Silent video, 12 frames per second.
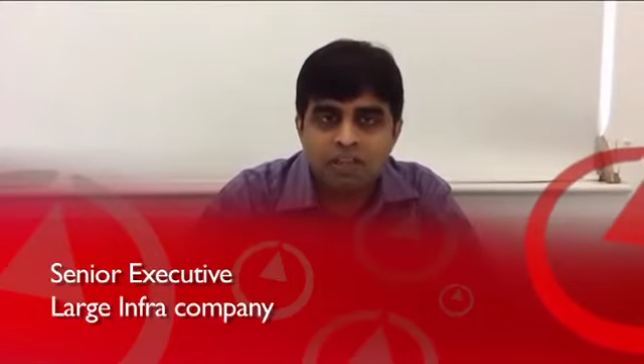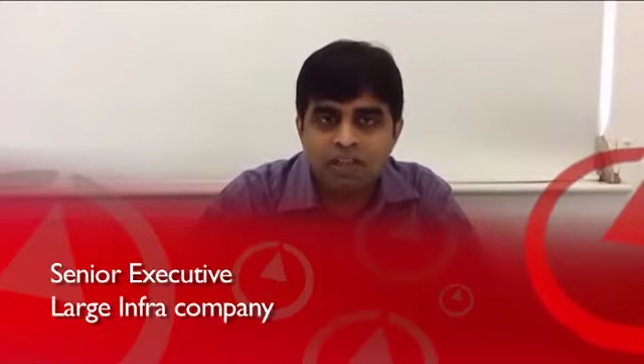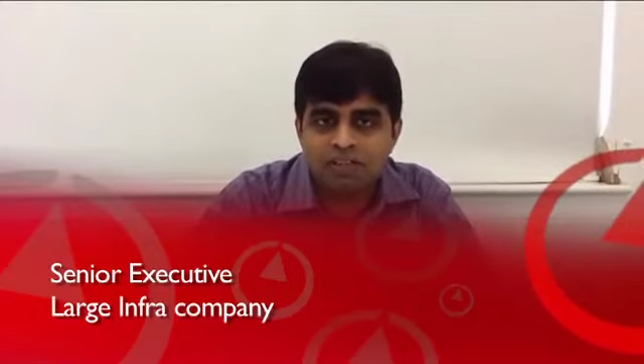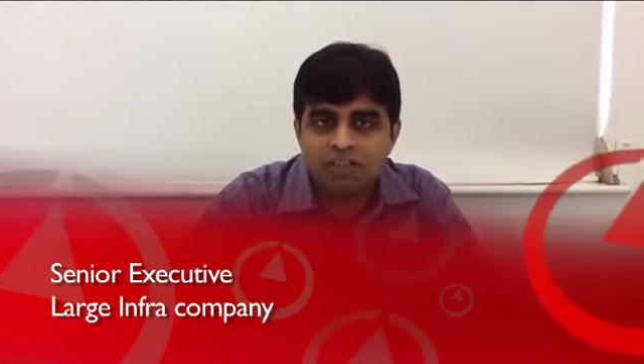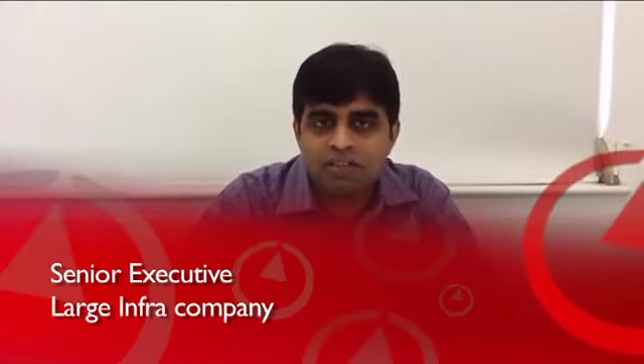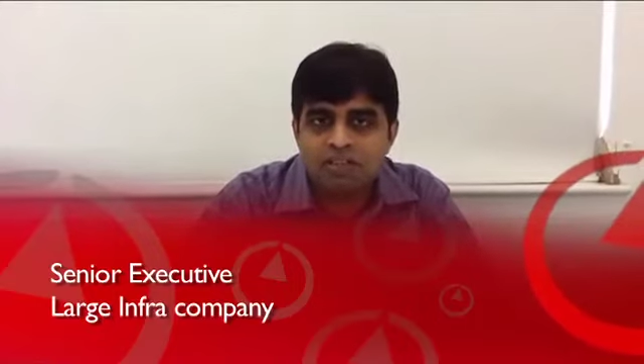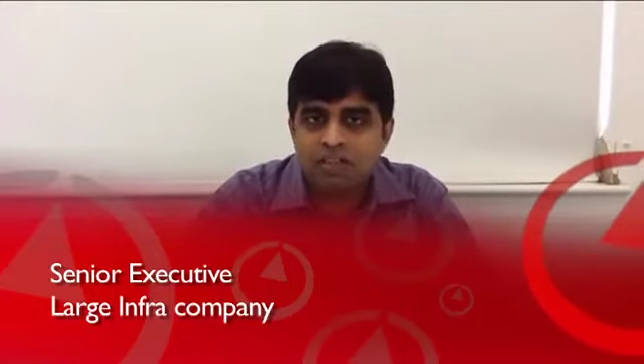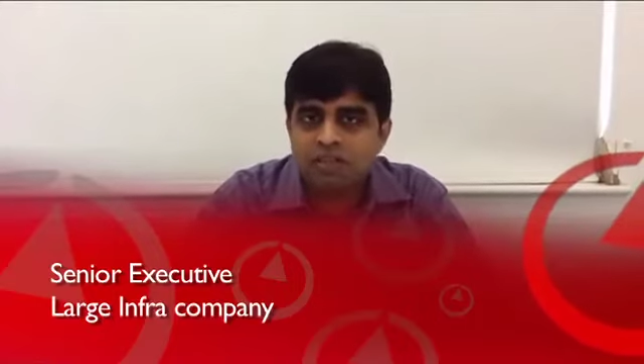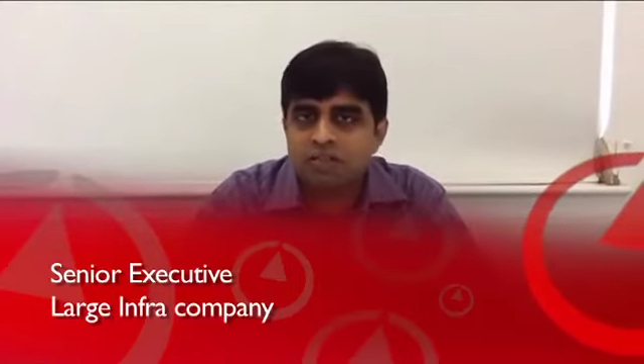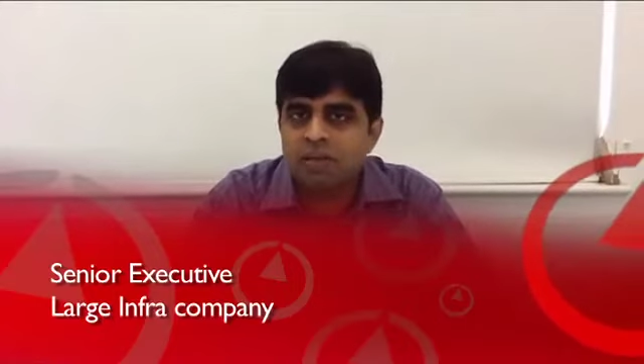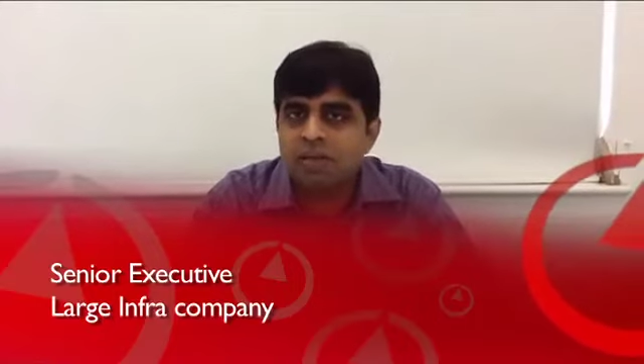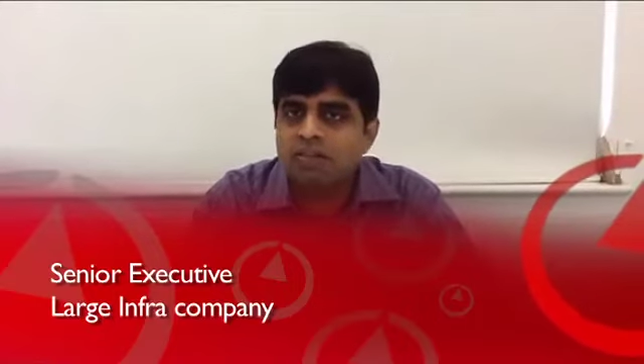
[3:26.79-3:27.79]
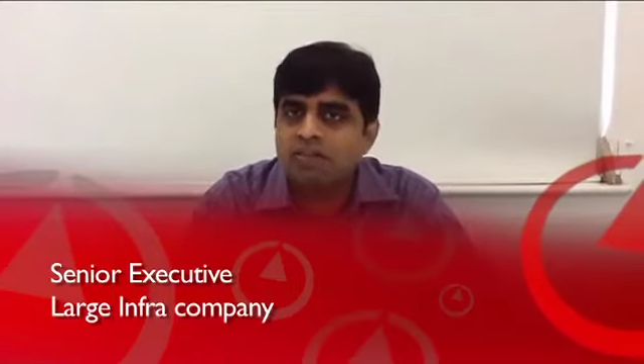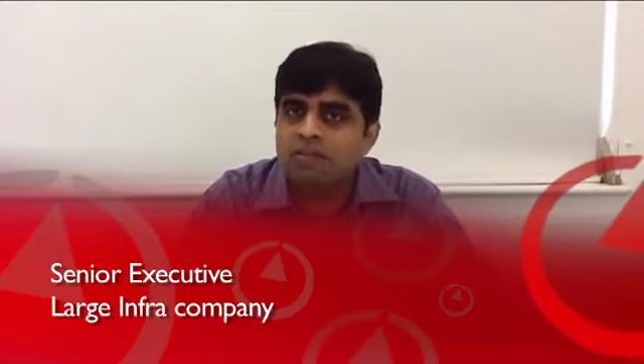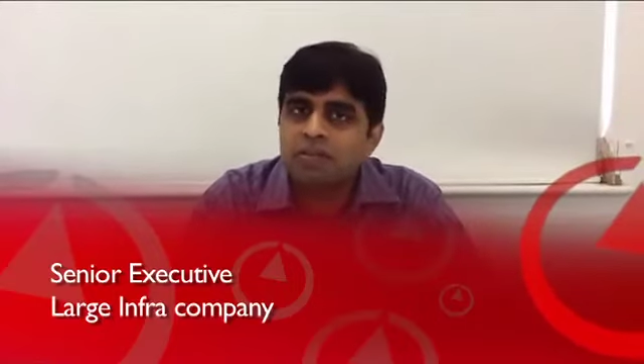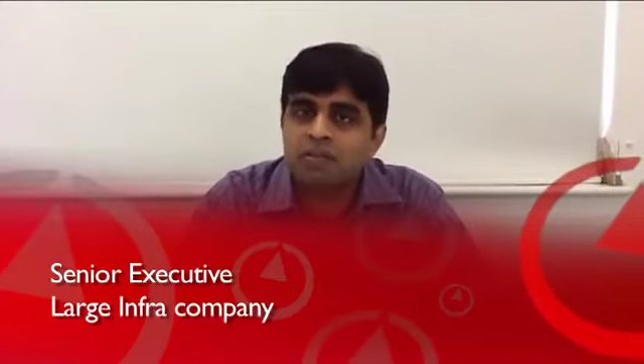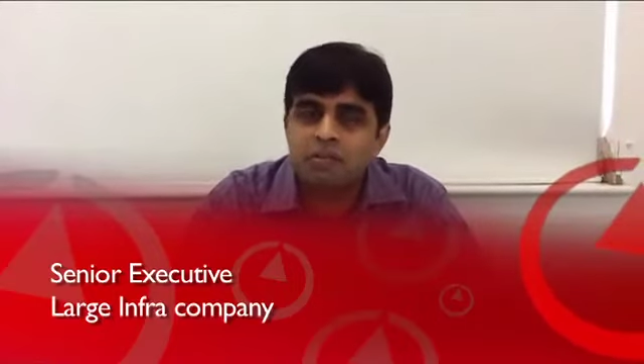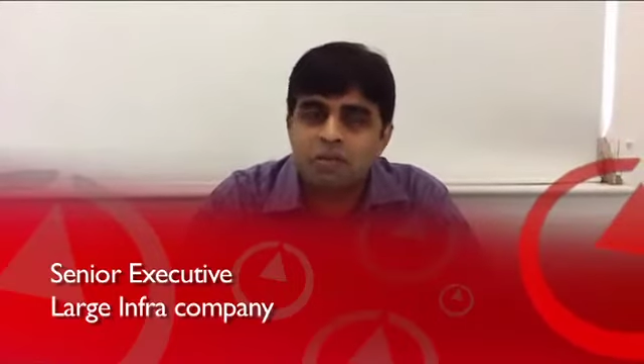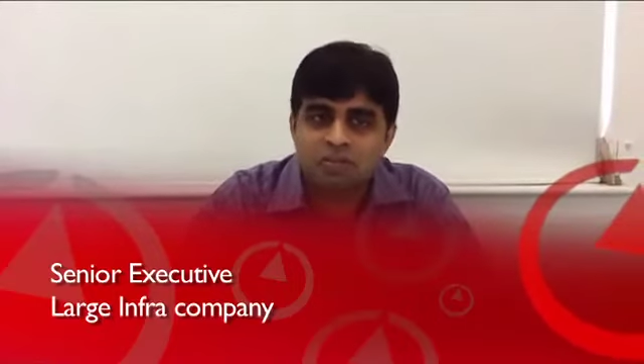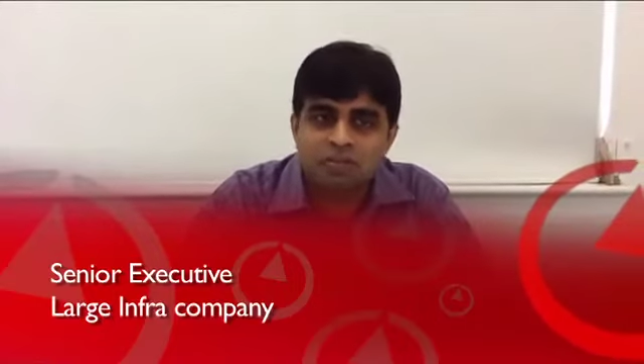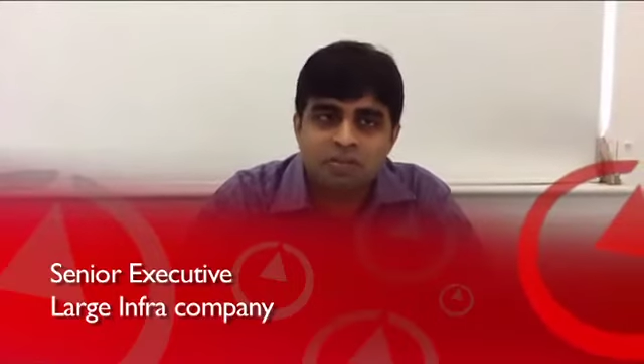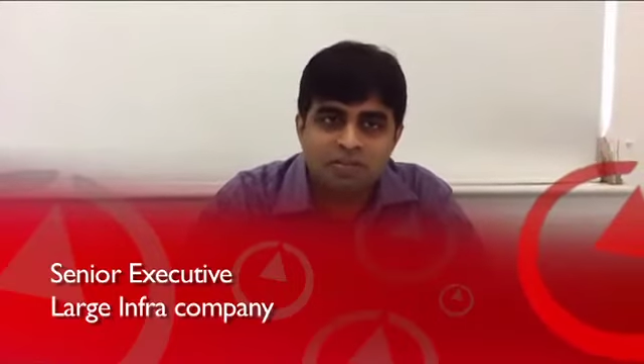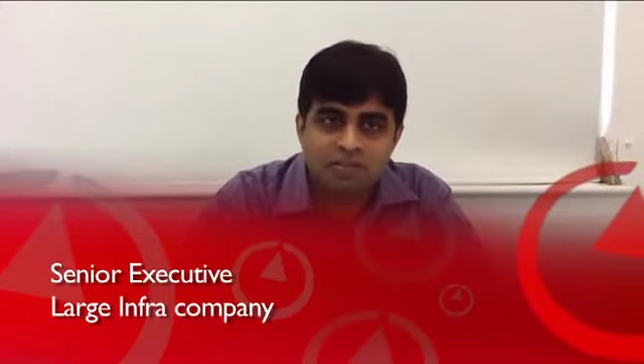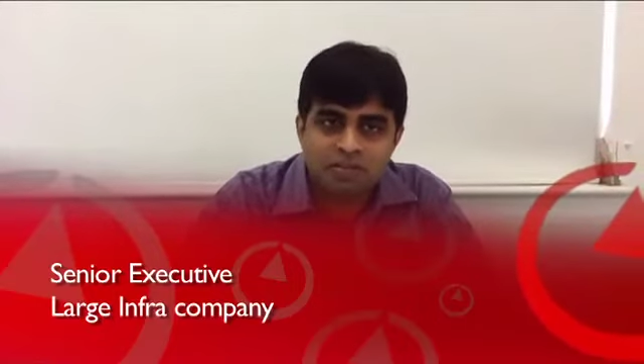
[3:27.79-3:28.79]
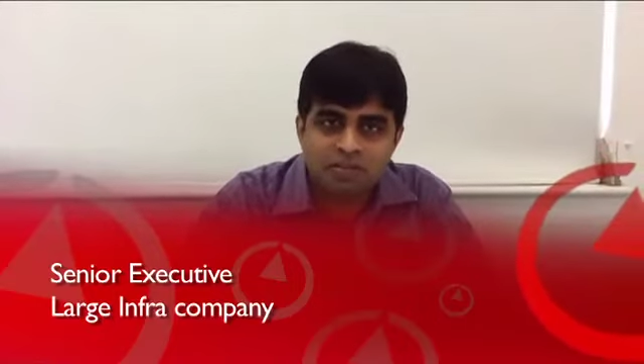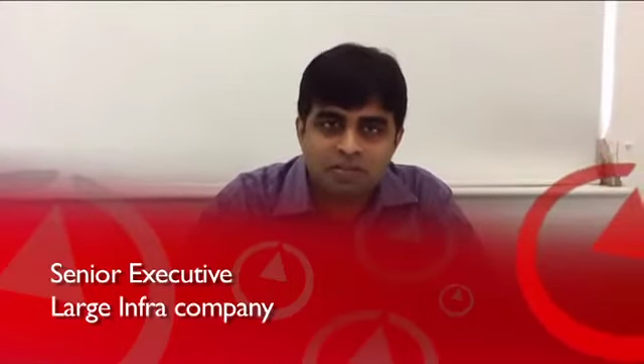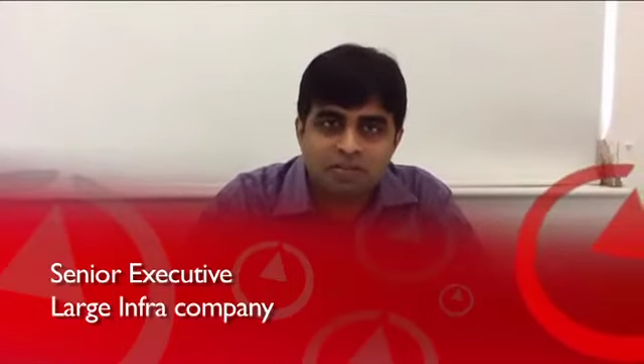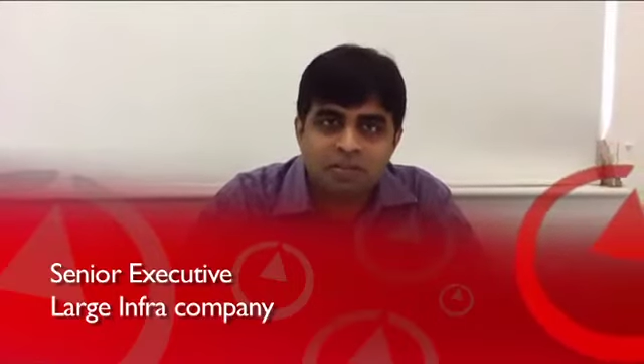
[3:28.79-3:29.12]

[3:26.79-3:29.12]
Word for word: agencies as well as local businesses.